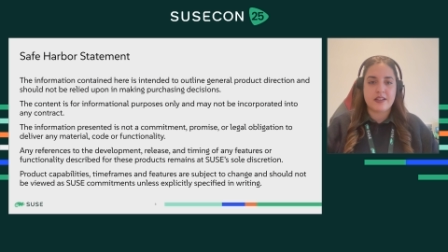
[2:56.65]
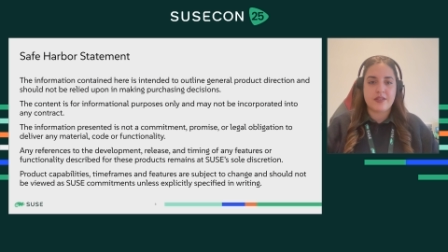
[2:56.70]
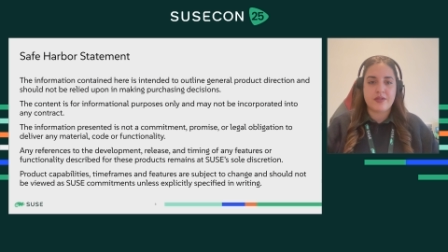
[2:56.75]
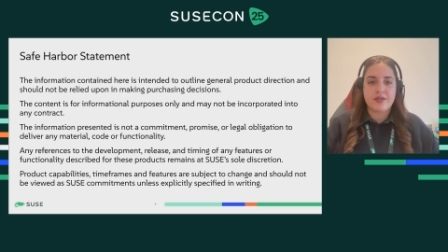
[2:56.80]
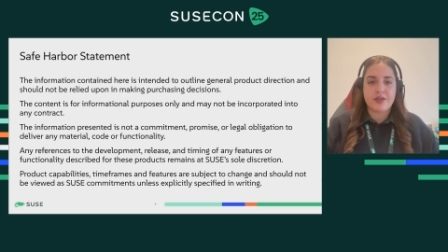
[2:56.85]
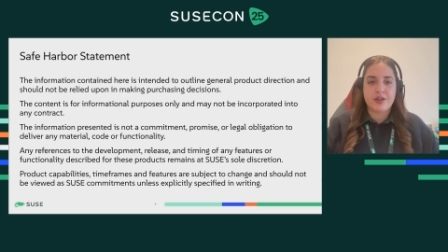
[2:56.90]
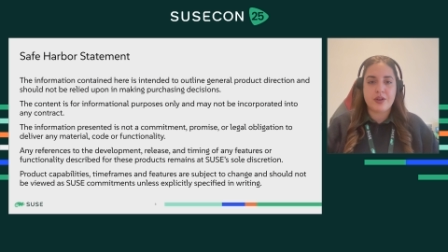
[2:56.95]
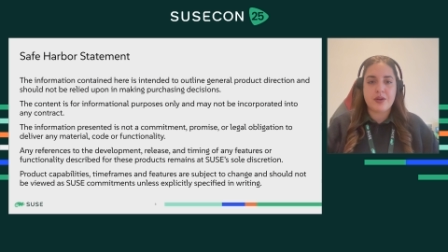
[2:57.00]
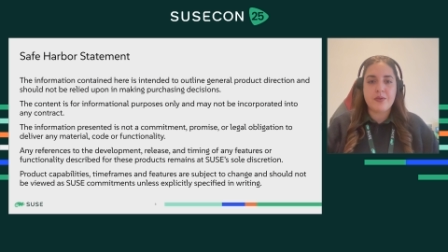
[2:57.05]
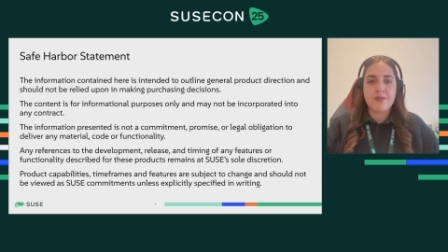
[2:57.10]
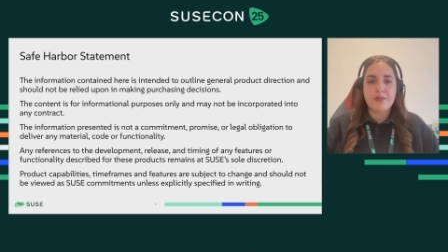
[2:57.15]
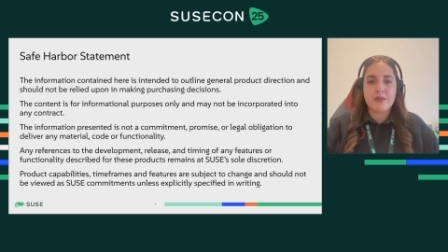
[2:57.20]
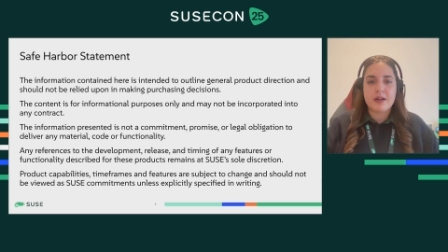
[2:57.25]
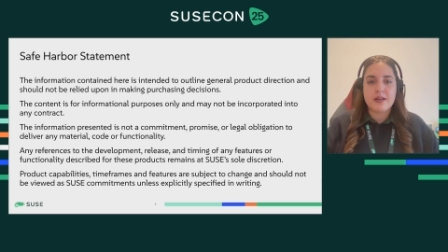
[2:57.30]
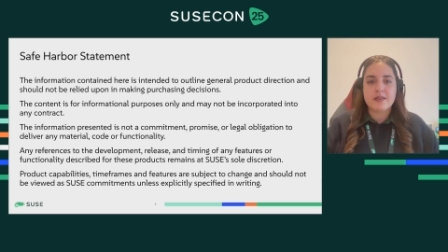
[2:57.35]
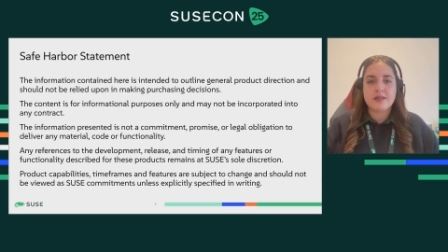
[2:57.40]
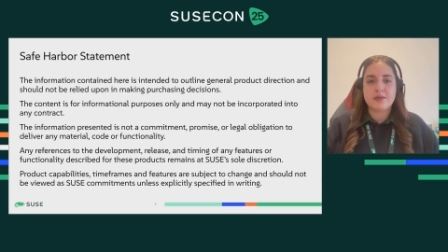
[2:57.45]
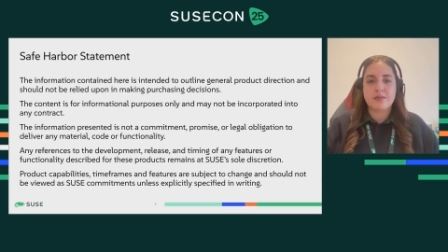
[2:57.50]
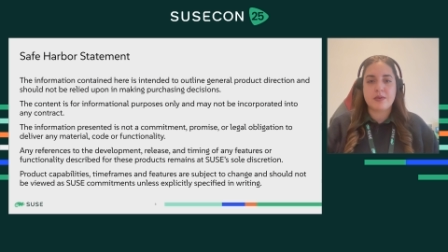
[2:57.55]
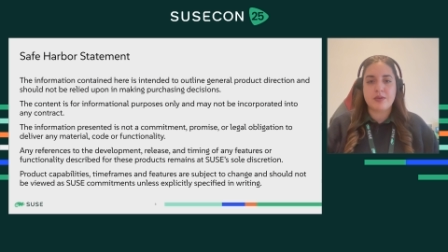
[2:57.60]
a few
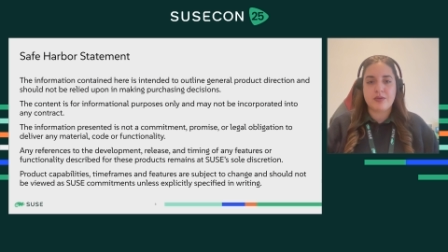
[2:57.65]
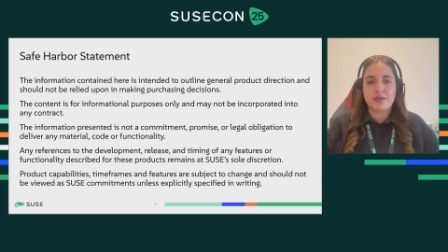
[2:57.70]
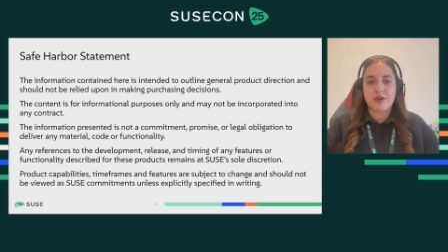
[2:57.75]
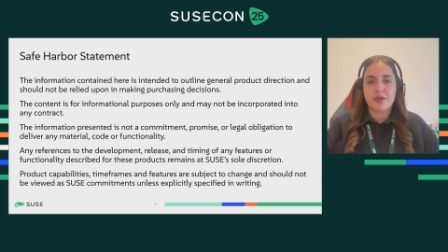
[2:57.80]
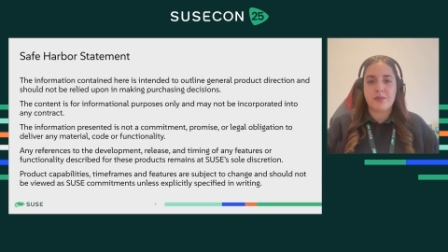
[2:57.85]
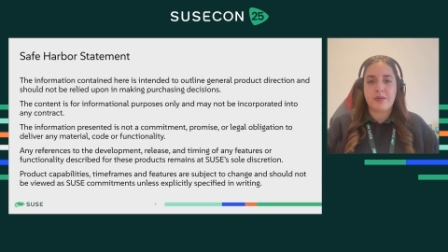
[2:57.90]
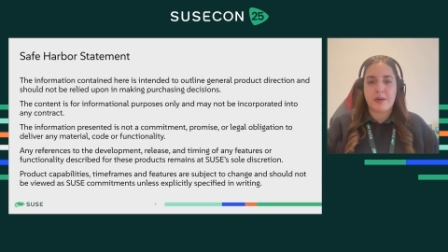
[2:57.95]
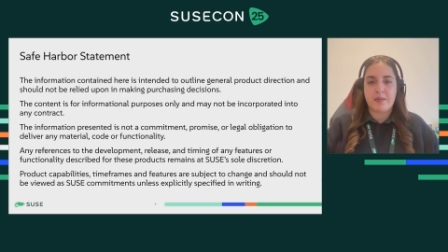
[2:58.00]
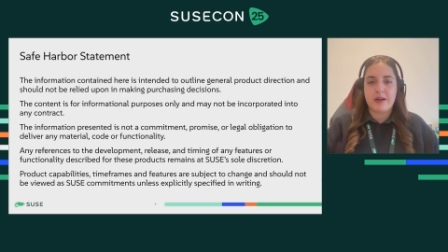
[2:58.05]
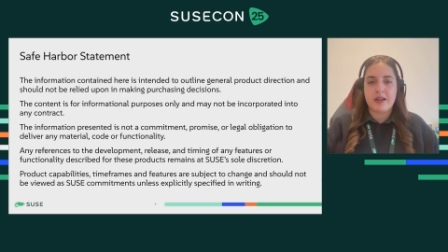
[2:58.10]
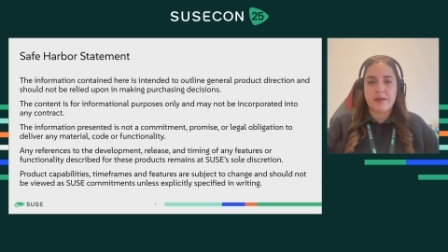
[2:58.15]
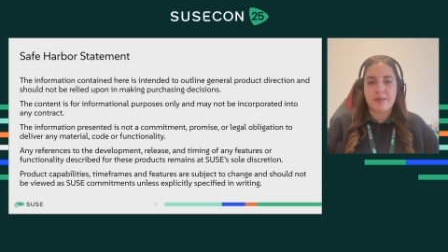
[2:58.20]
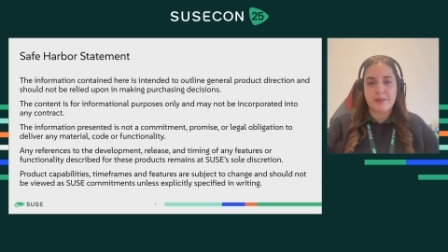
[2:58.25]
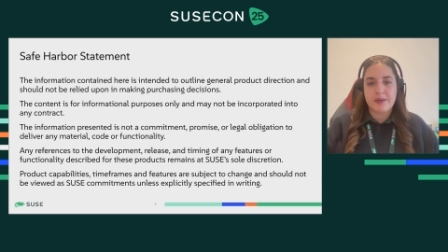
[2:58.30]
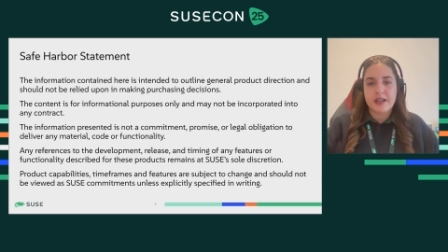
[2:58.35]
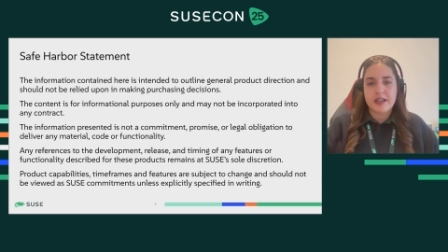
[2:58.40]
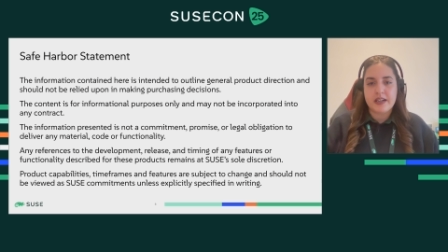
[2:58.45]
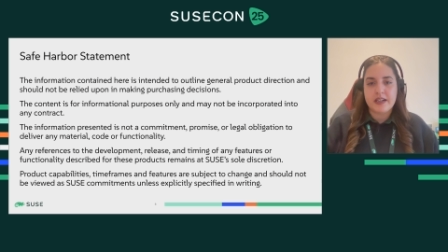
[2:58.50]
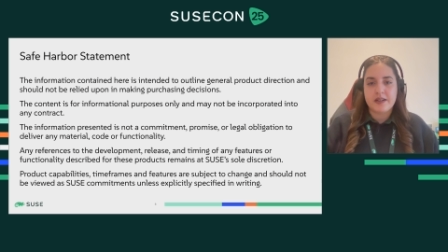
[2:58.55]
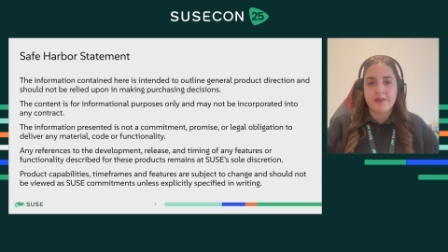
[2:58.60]
months before public
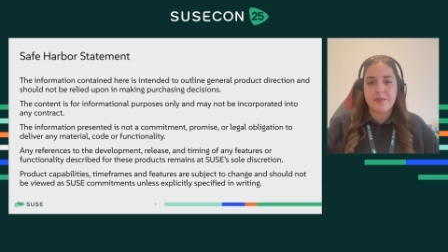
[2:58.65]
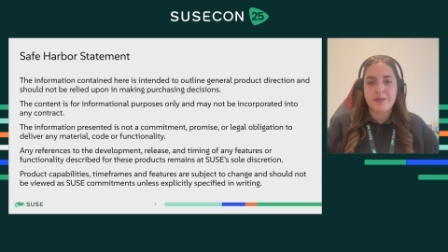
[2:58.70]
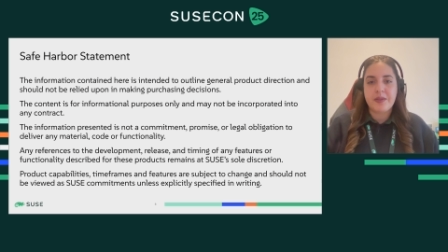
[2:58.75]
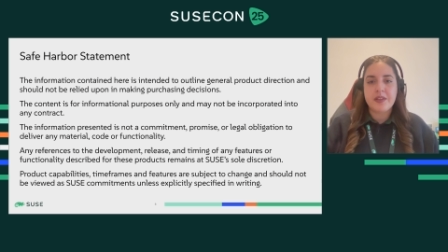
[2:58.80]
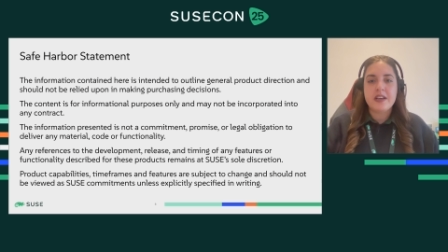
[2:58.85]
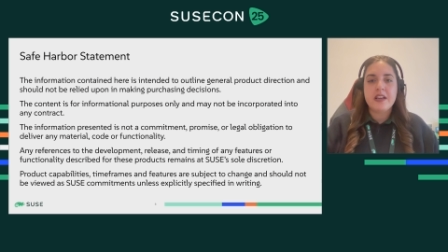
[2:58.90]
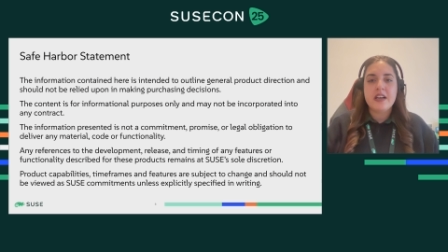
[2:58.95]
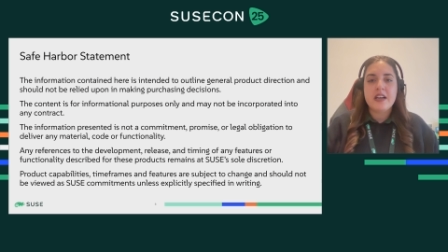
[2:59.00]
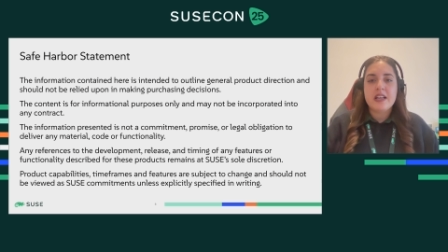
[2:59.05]
beta,